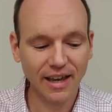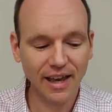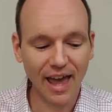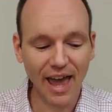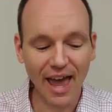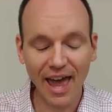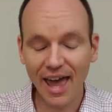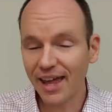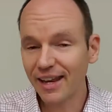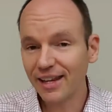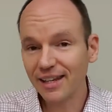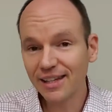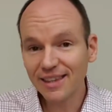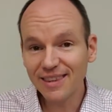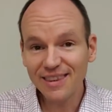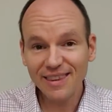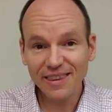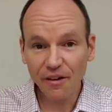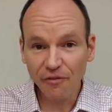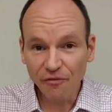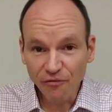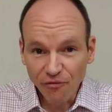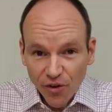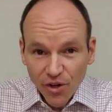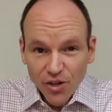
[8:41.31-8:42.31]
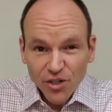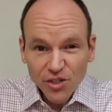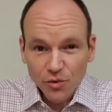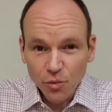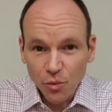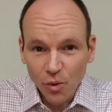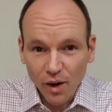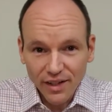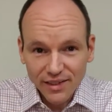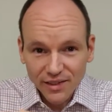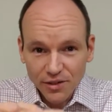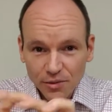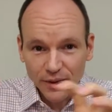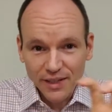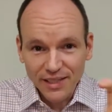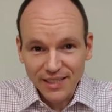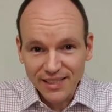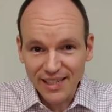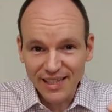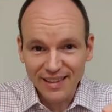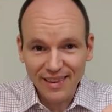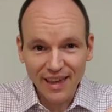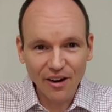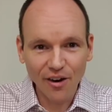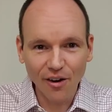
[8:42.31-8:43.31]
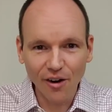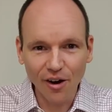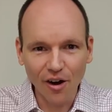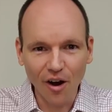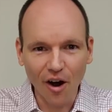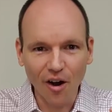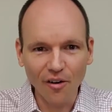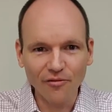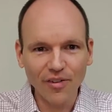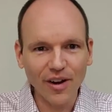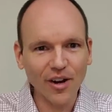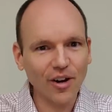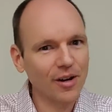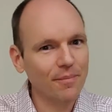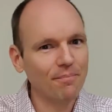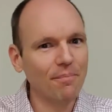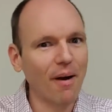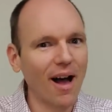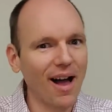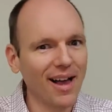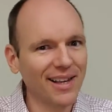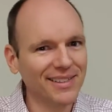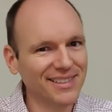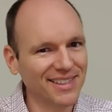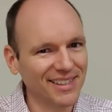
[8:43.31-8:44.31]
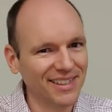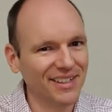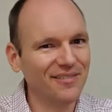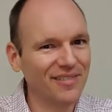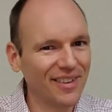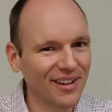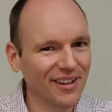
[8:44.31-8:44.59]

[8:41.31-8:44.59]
And the first ones we see there are very positive.